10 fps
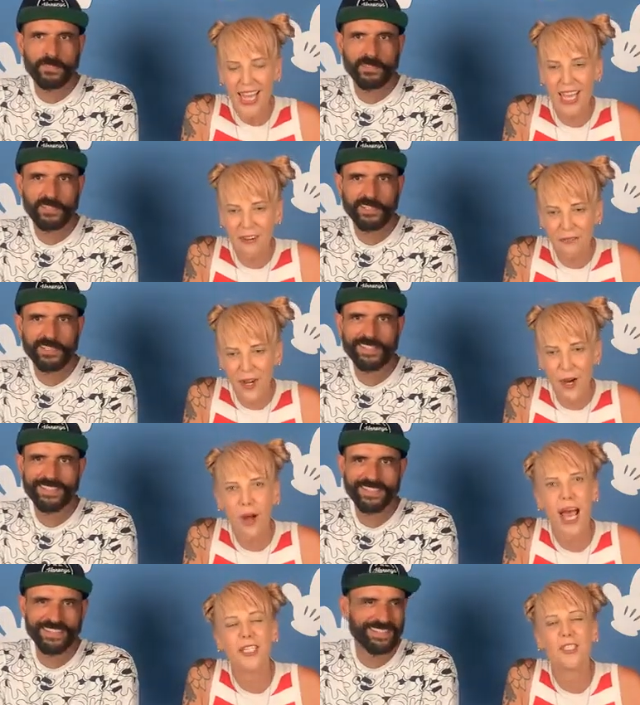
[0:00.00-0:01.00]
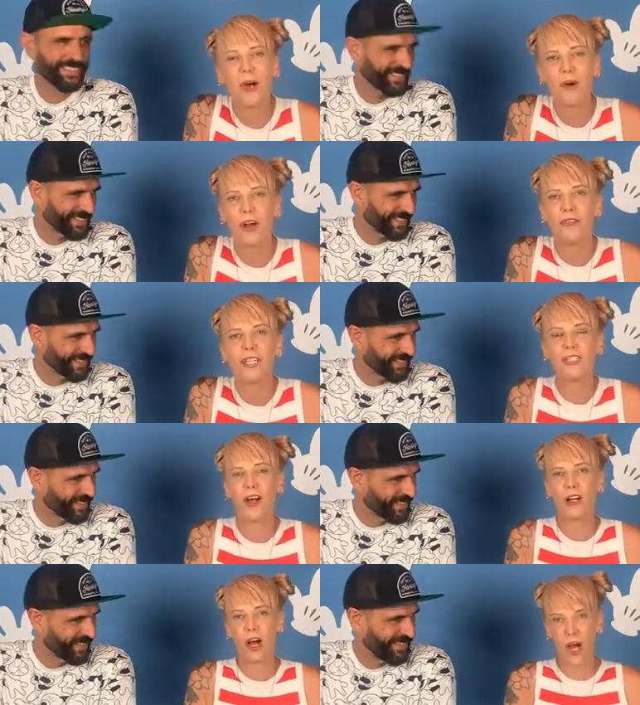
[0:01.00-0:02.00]
Speaker 1: info at
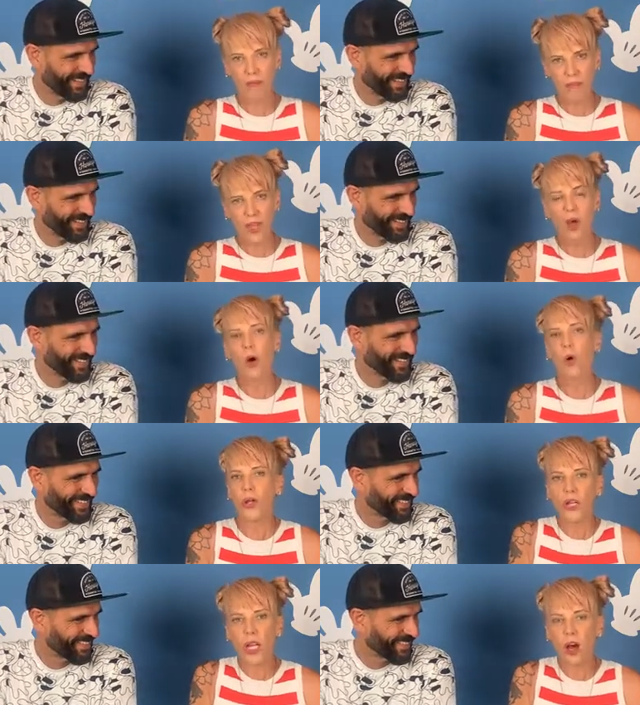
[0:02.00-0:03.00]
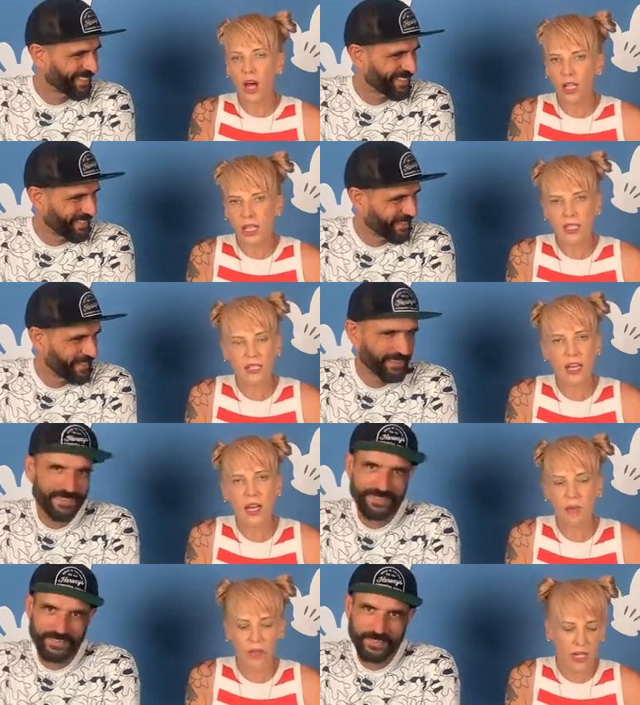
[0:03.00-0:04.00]
shopharveys.com or you can call us,
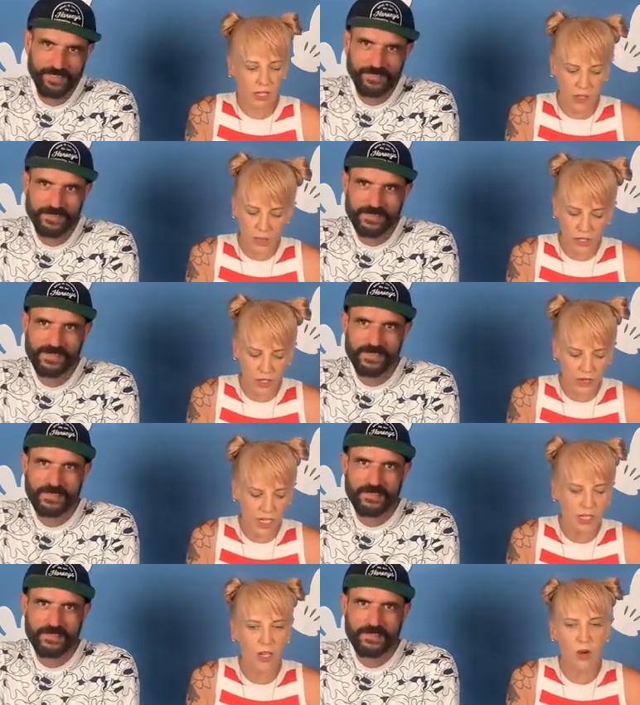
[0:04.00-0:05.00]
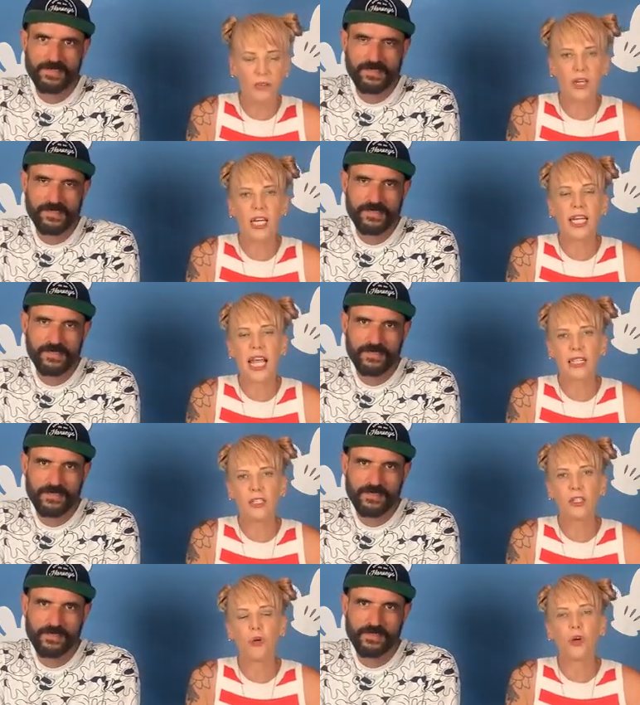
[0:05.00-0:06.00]
um, the customer service. So if you need to
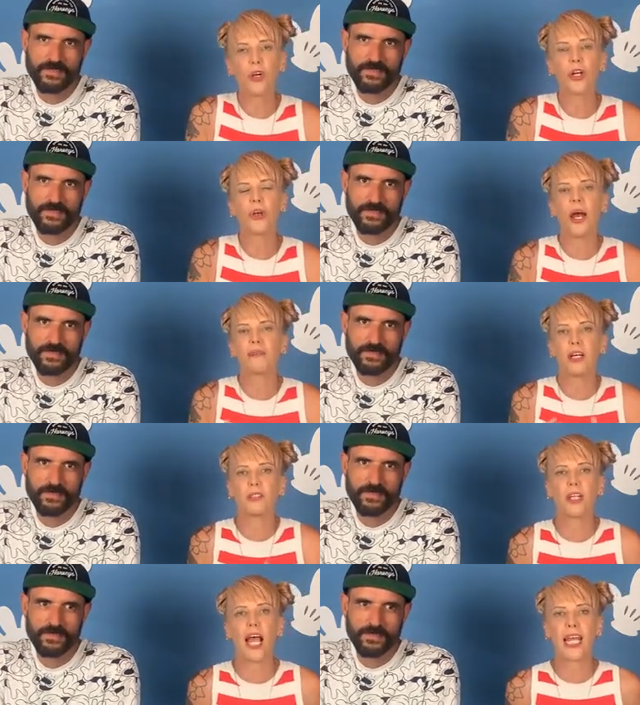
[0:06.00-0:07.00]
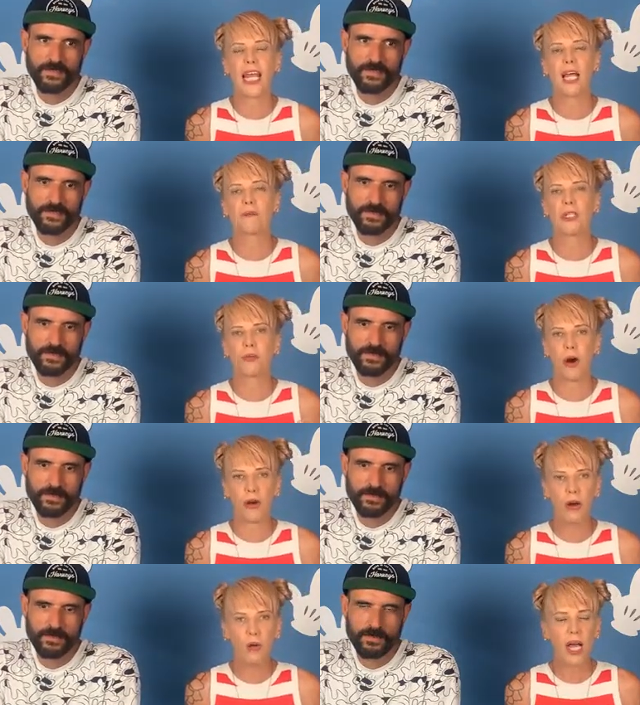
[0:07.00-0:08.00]
cancel an order, you have till 9 a.m.
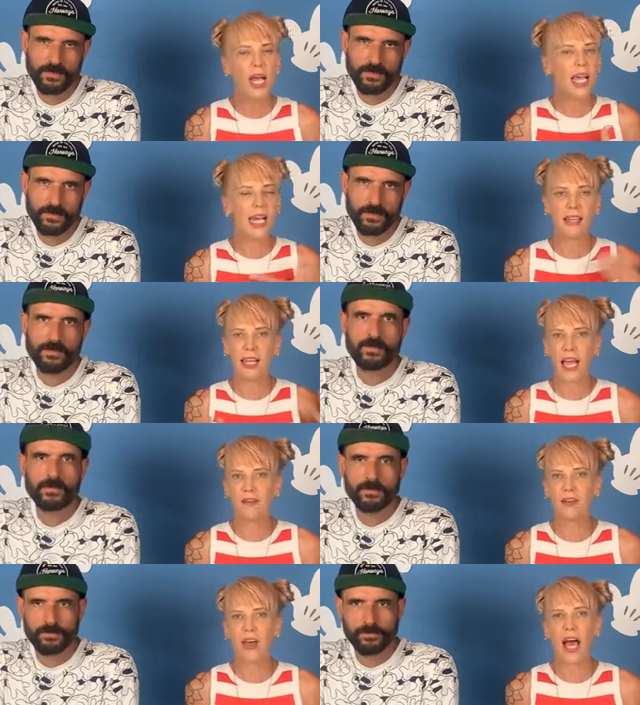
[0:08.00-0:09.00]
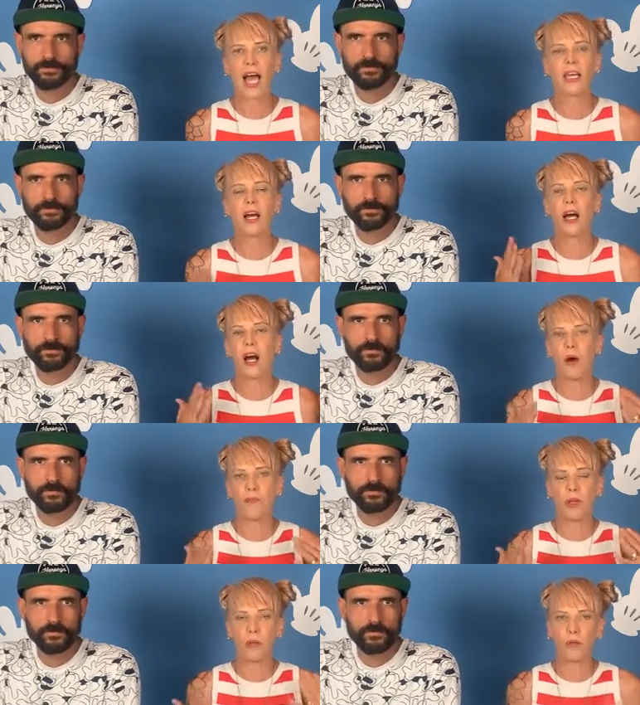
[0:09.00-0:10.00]
tomorrow. Anything after that,
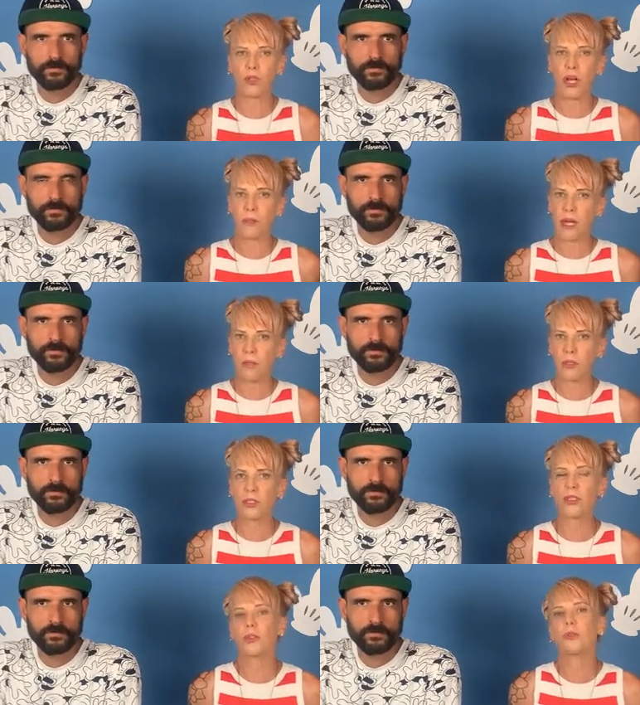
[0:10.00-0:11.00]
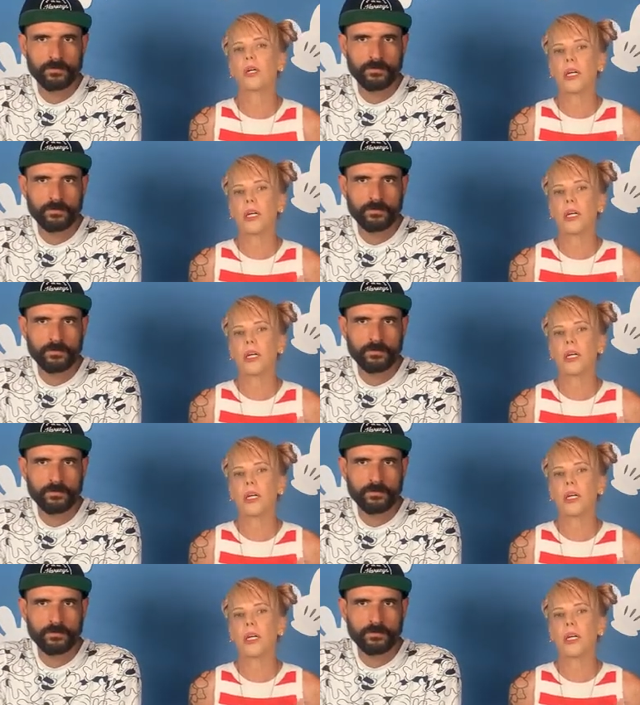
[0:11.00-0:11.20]
um, we'll not be able to